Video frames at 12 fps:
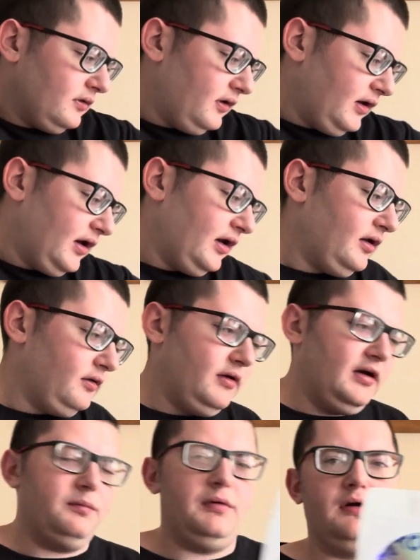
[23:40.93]
And
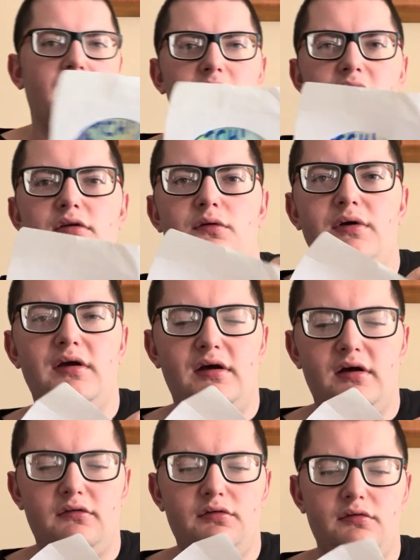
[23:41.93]
last but not least, we
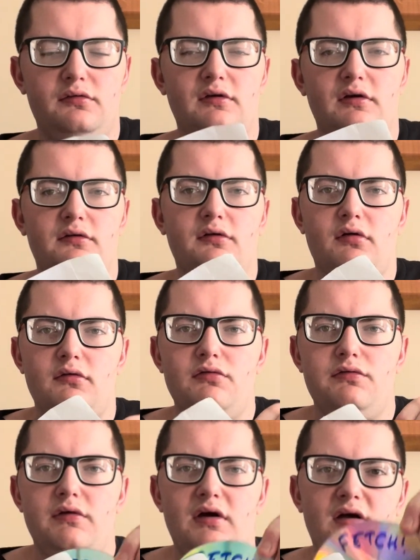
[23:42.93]
have disc
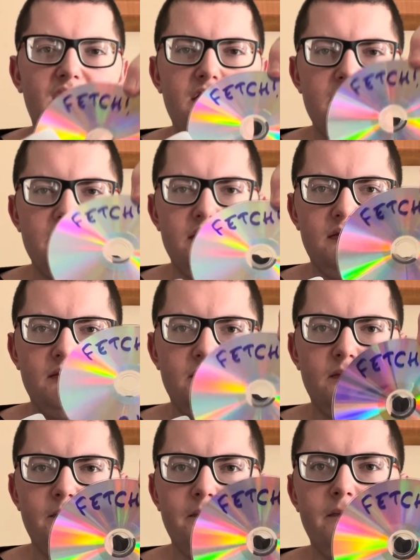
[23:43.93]
5.
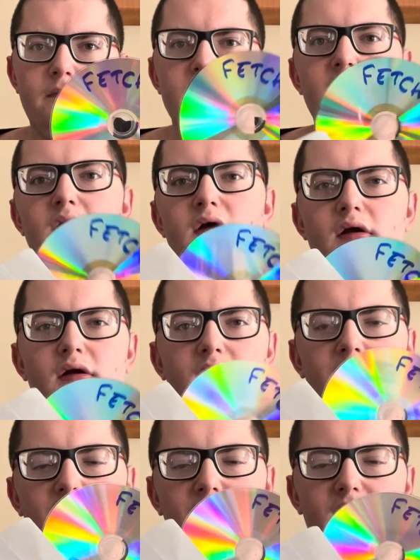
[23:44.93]

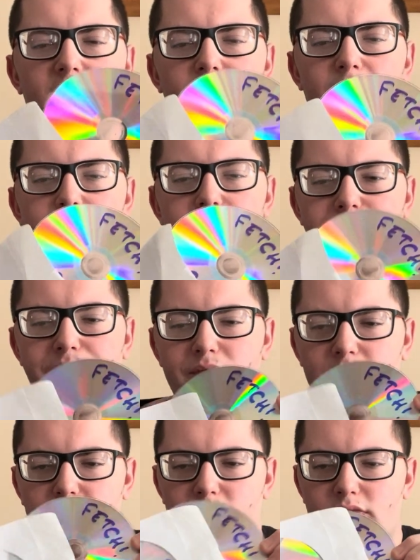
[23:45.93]
And
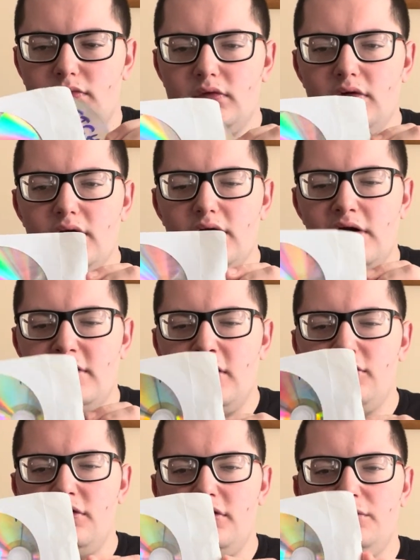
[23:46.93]

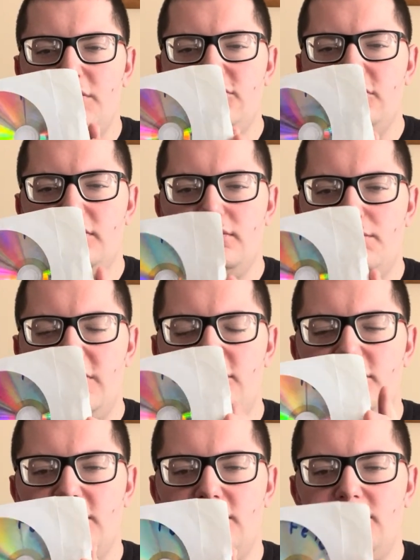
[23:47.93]
also, I was
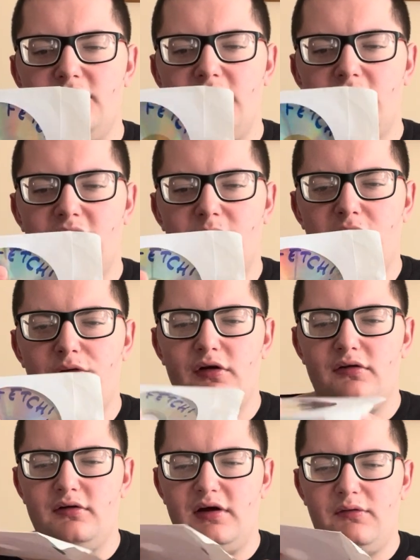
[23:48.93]
messaging the seller on eBay
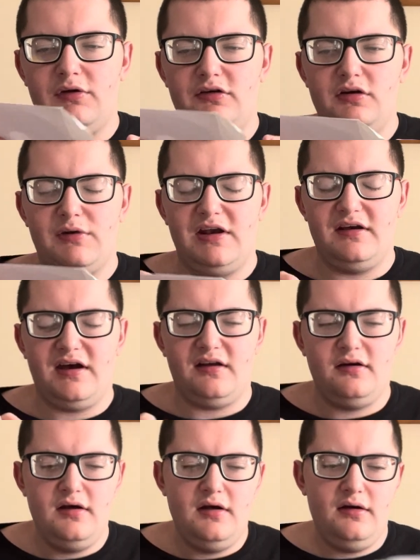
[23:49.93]
one time. Actually, my dad
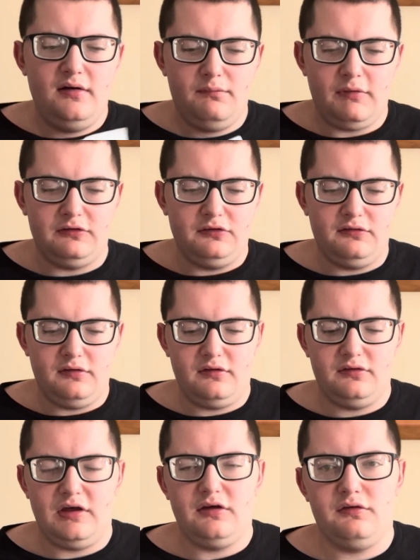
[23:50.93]
messaged the
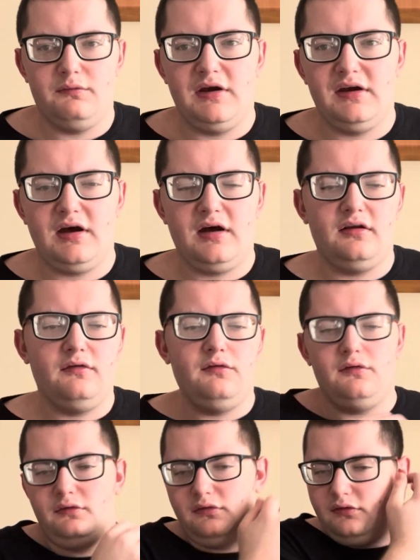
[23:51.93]
seller from my account. It
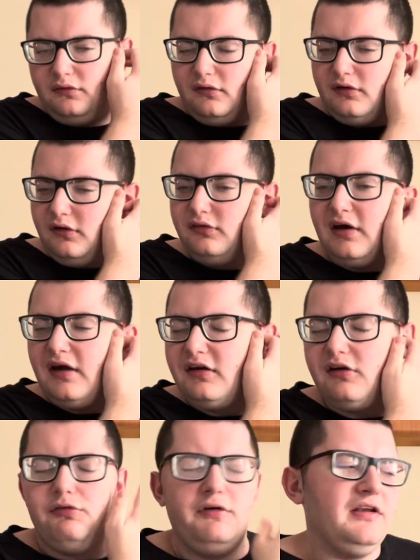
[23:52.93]
was because he kind of
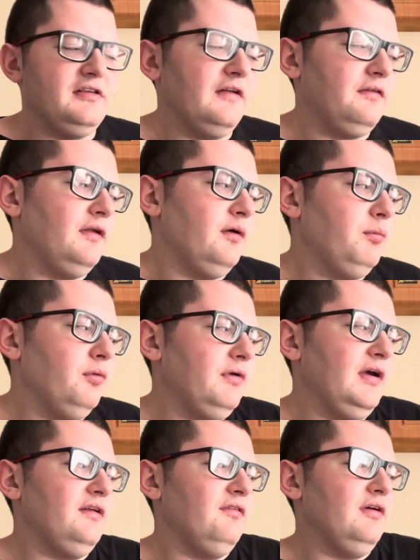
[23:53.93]
like freaked out that they were
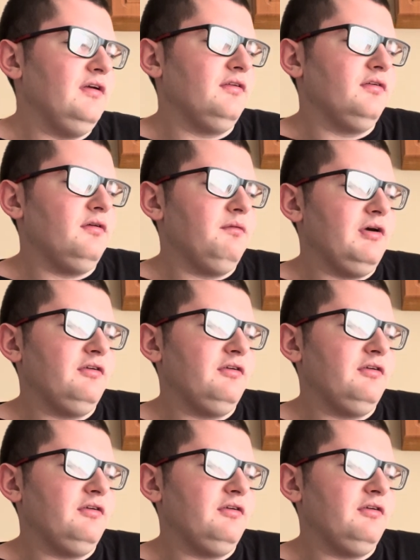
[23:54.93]
bootleg DVDs, and so he